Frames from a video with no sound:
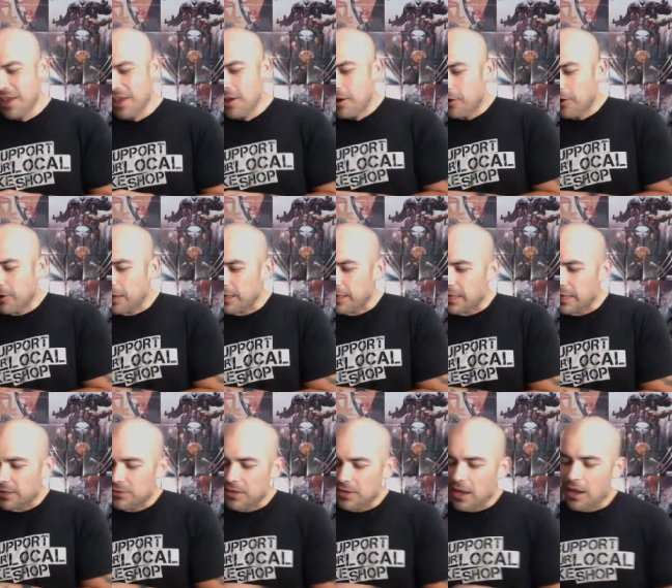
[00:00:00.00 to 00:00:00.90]
Okay,
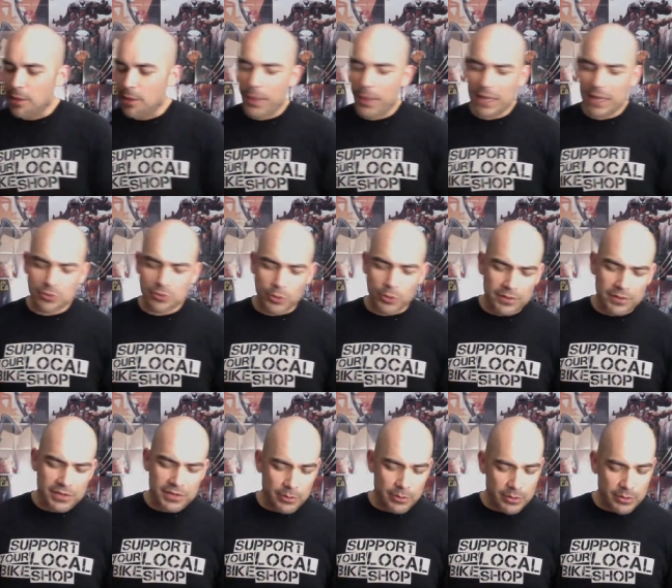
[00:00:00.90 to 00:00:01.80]
now Bass Reeves
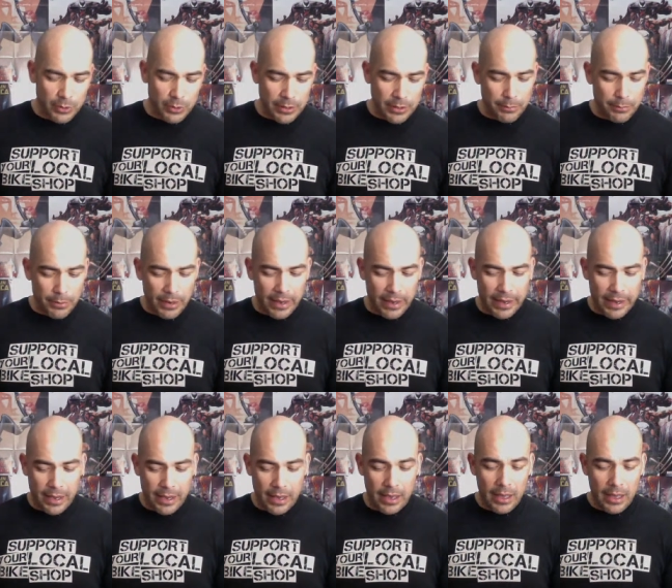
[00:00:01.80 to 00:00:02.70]
here was written
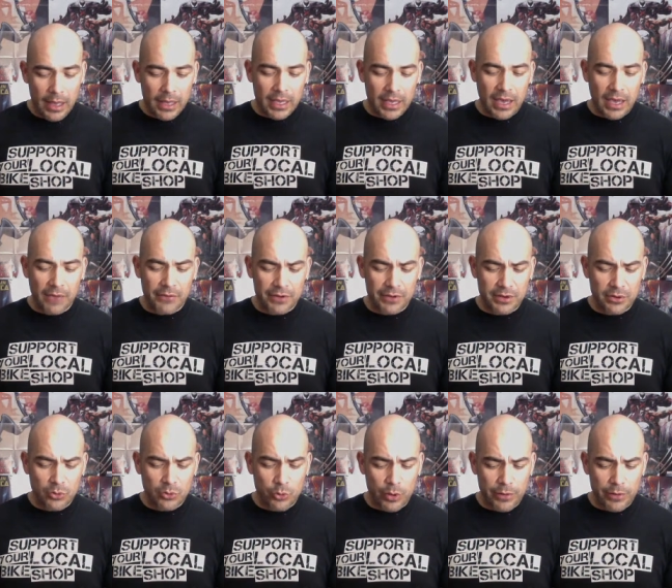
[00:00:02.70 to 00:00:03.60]
by Kevin
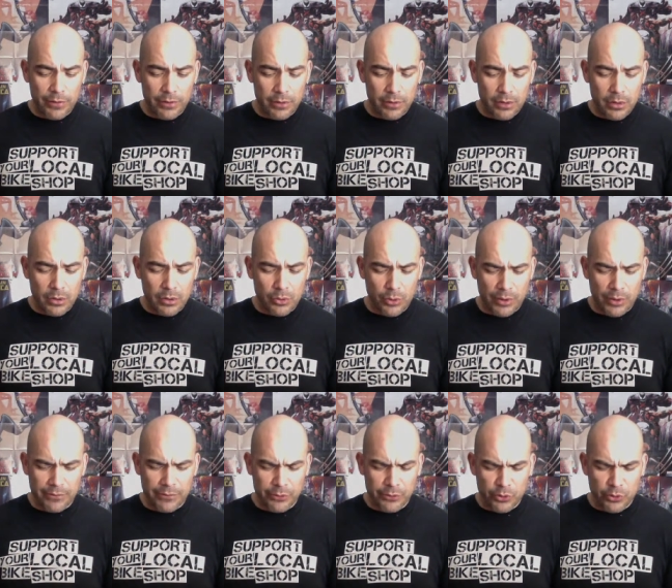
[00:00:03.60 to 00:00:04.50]

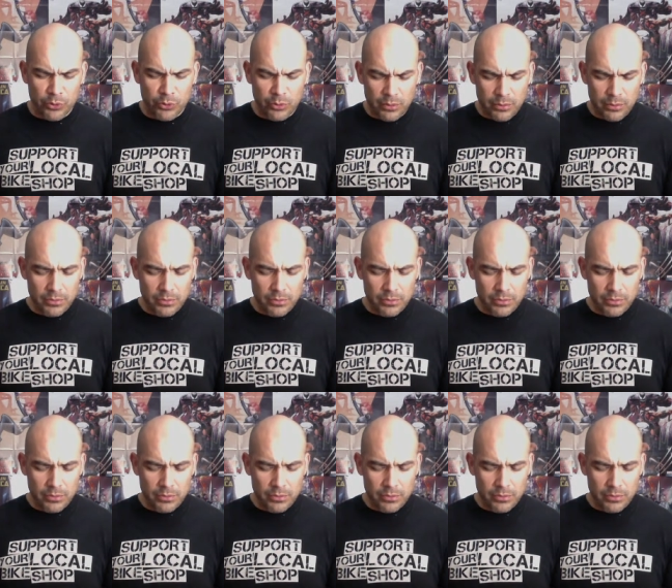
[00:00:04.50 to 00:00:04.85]
Grevoux.